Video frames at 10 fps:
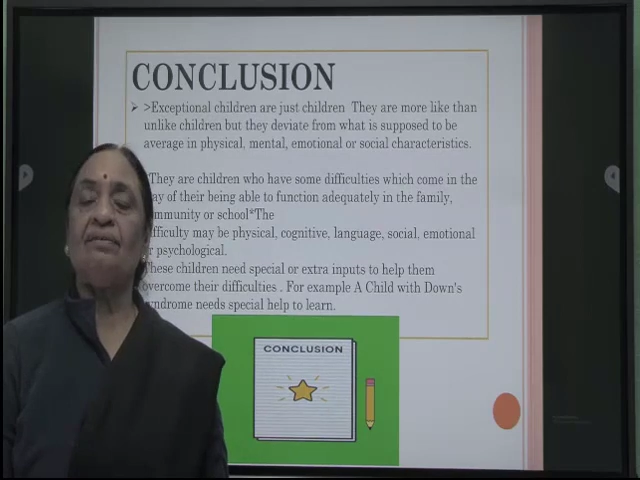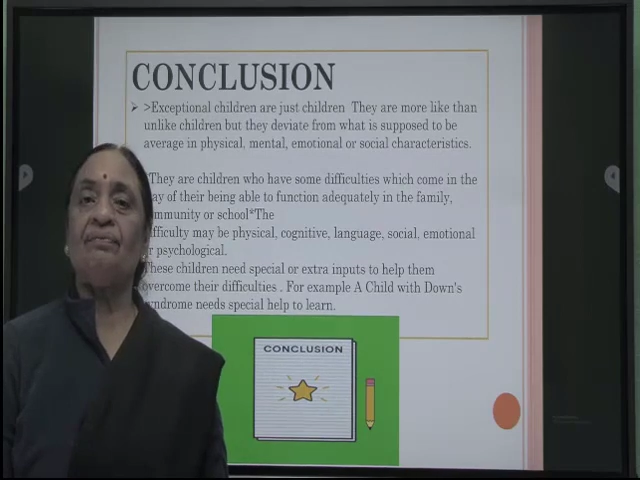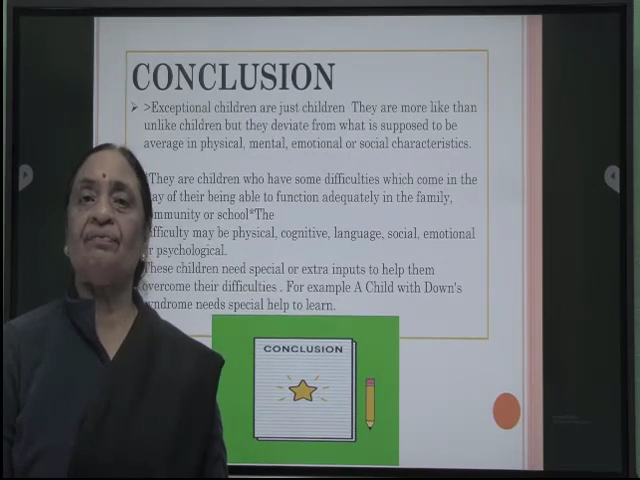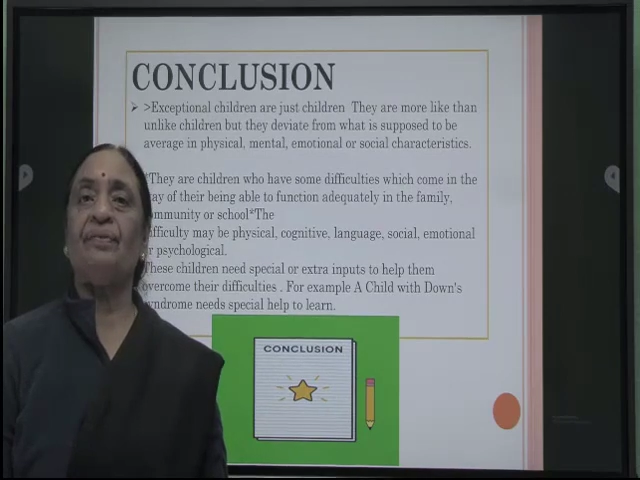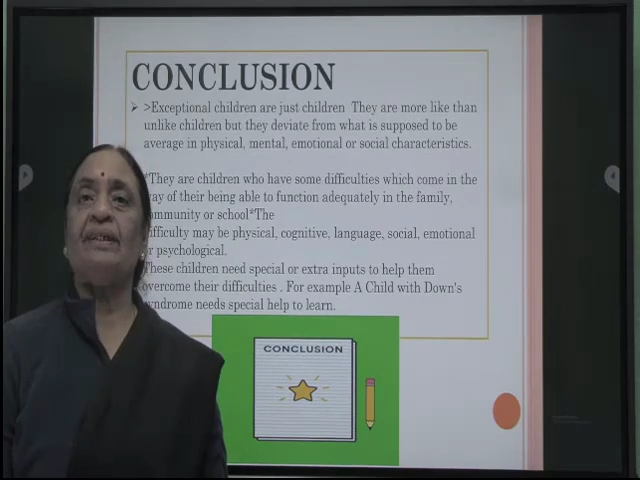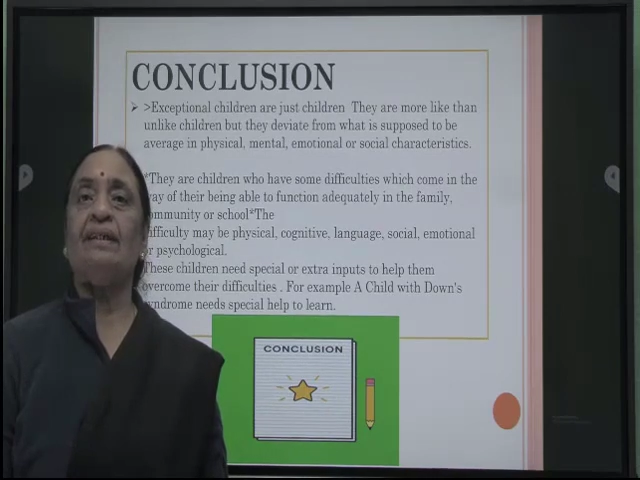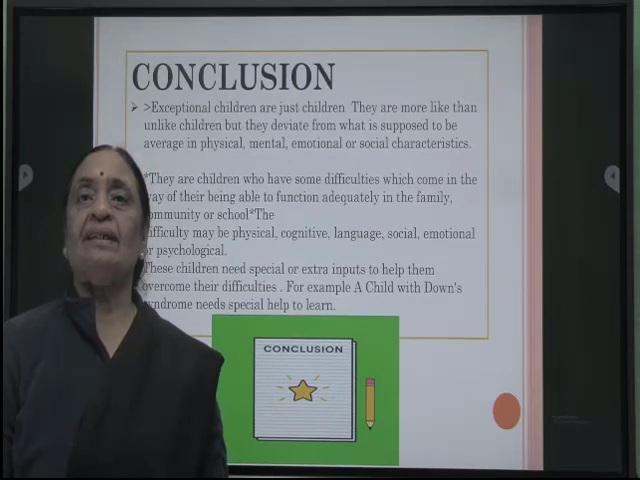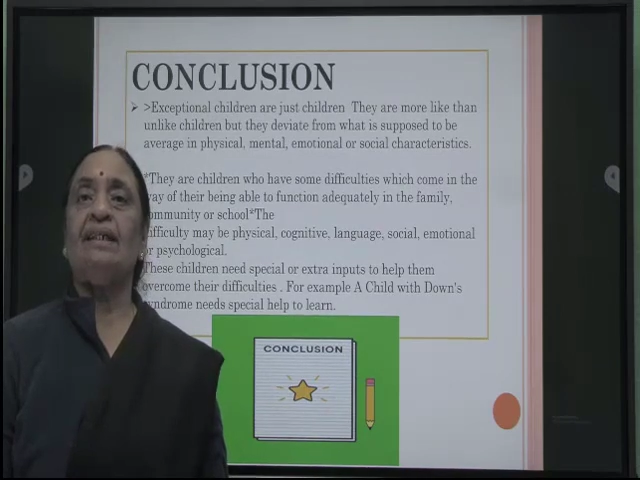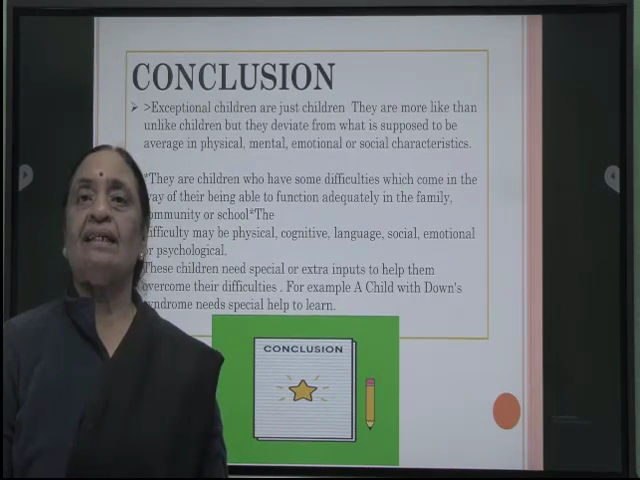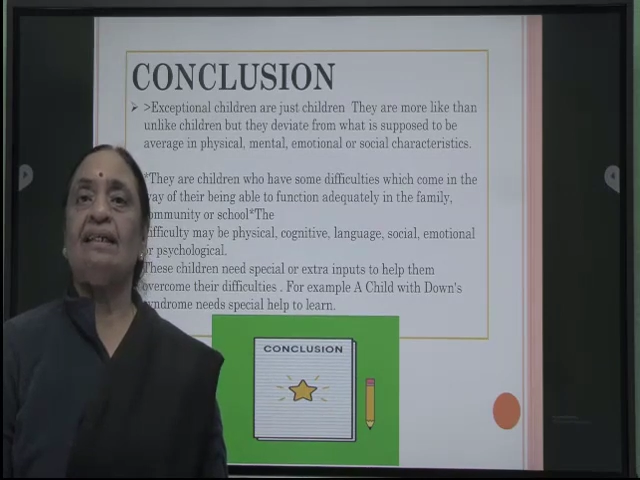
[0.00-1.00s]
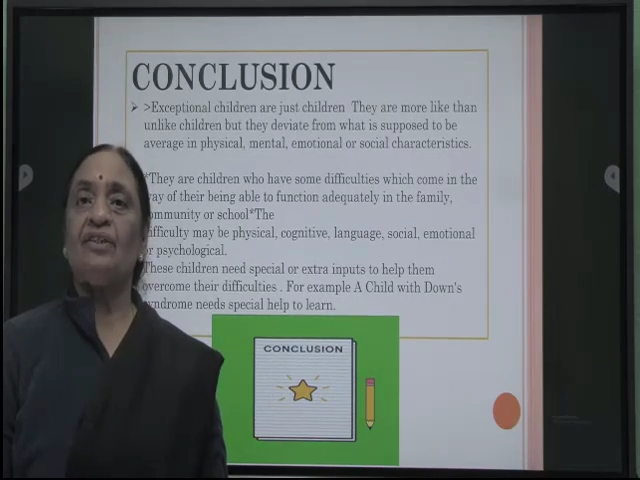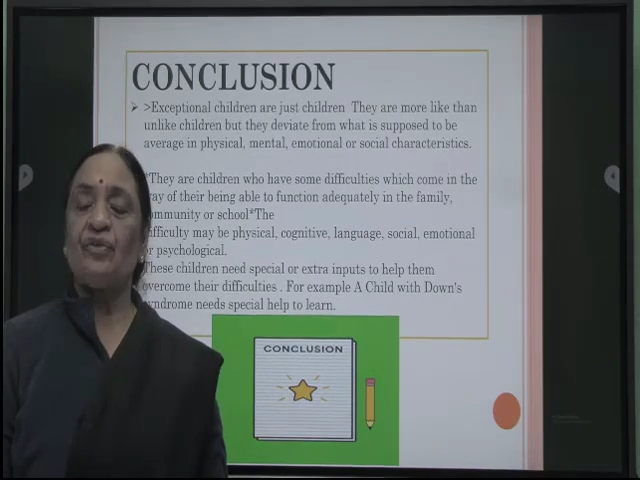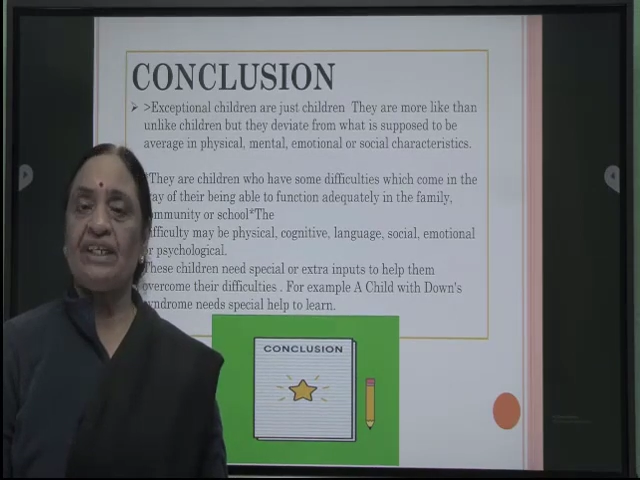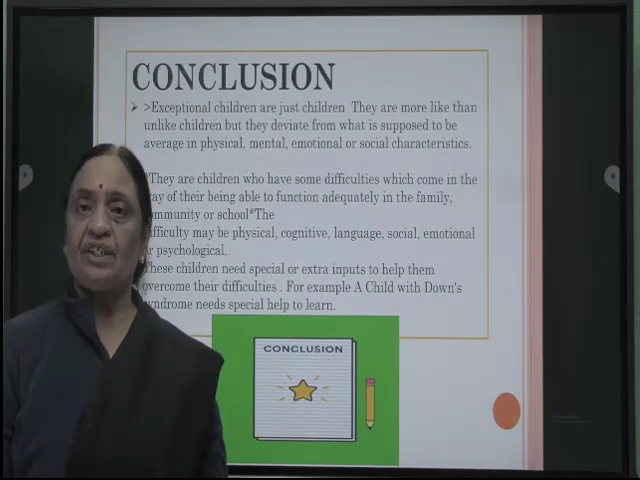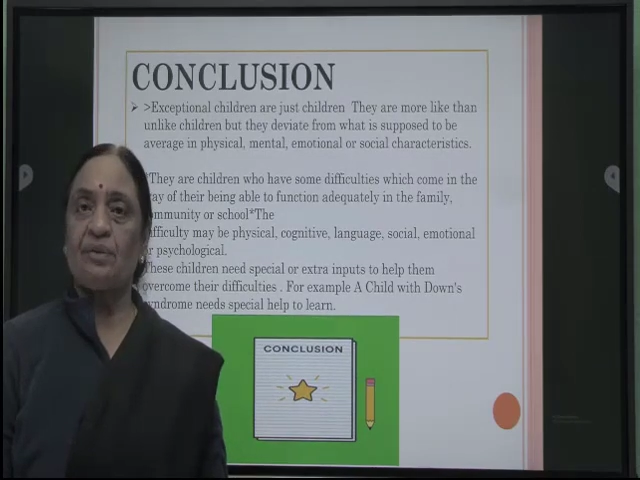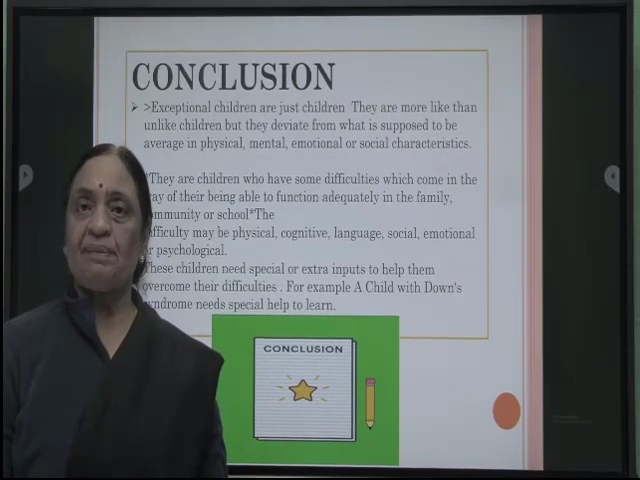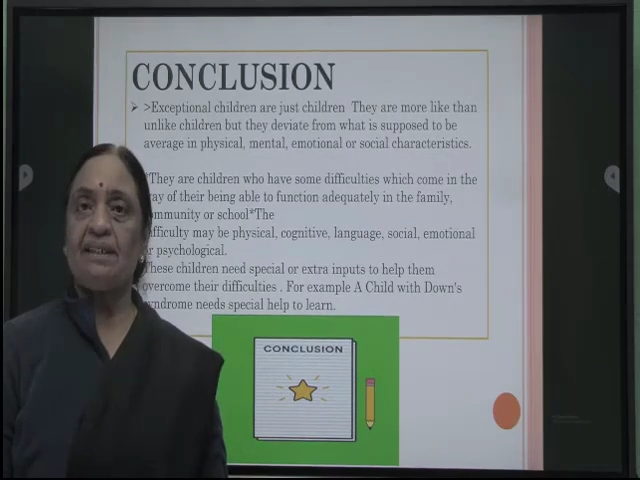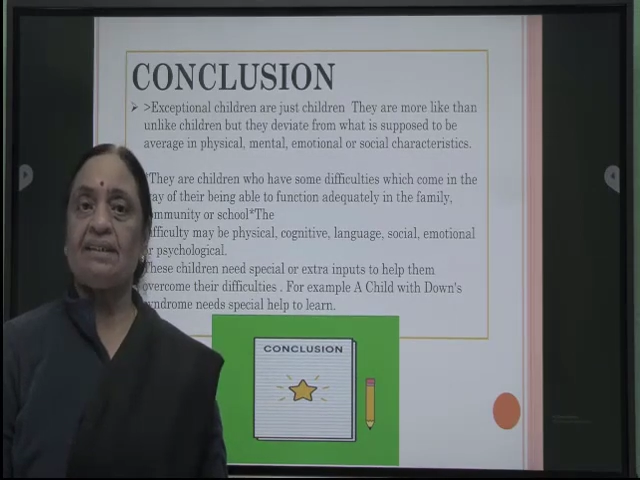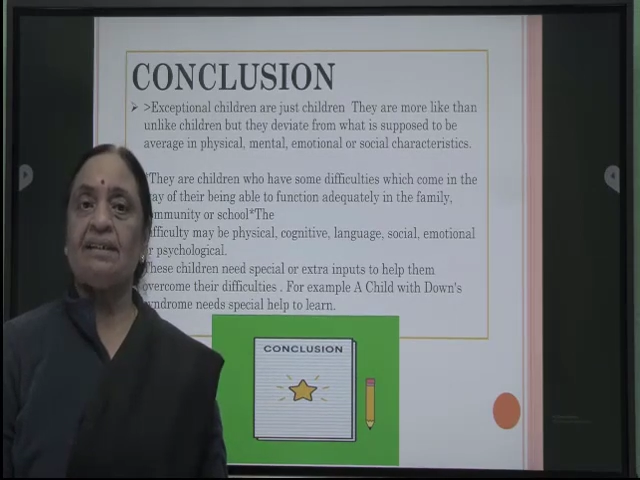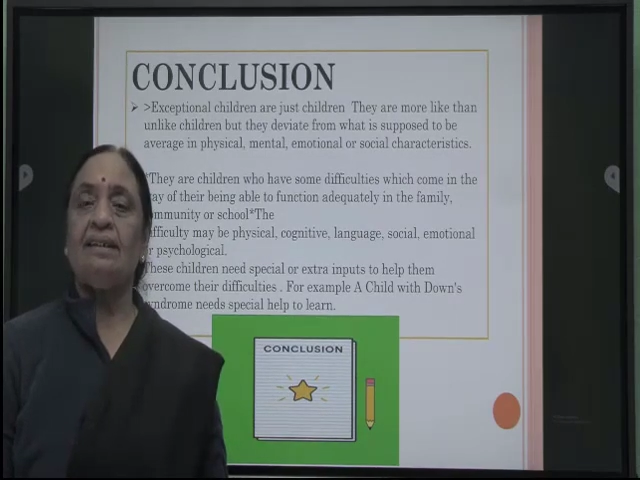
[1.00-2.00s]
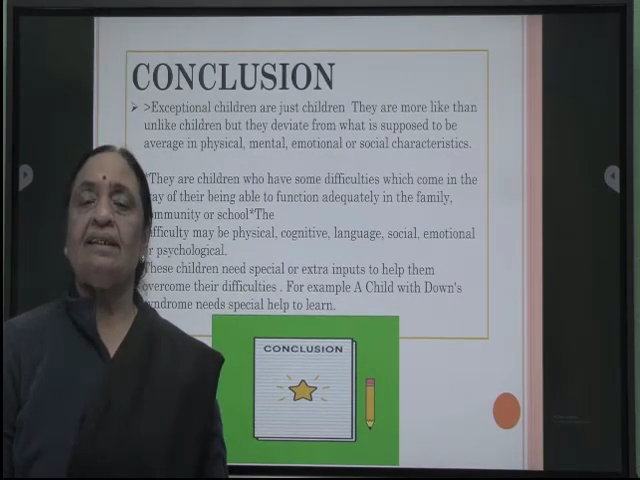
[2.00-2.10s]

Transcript: of treatment.